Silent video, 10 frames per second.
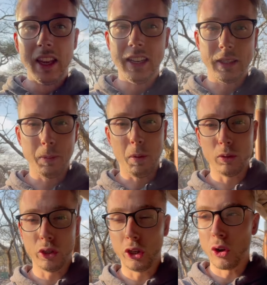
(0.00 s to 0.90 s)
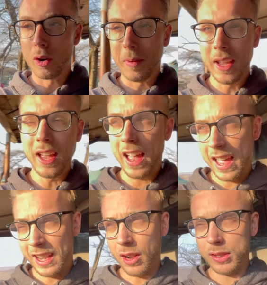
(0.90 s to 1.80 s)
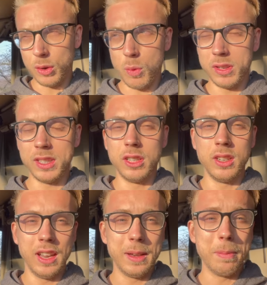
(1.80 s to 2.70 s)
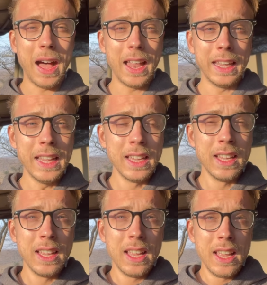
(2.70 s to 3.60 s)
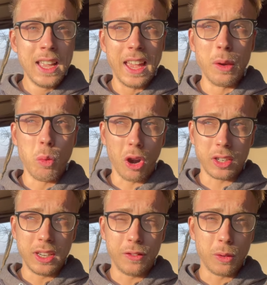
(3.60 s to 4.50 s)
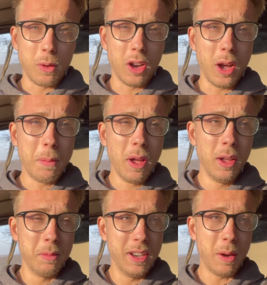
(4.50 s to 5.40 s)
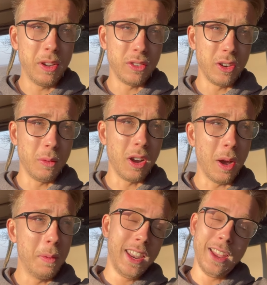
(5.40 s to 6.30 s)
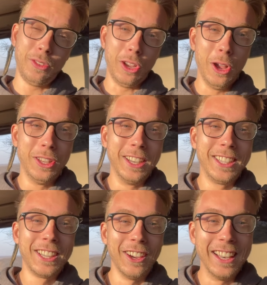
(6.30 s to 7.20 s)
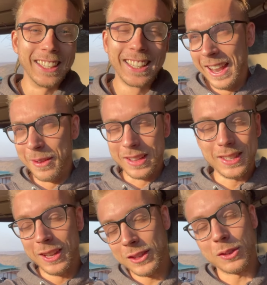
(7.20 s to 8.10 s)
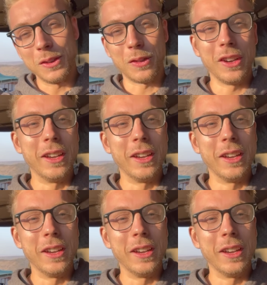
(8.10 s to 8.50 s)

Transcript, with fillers: and it's supposed to cure me. I had it also once in, in Bali, and it worked after one cup, but now I drank one cup and I have to go to the toilet. Anyways, sorry for that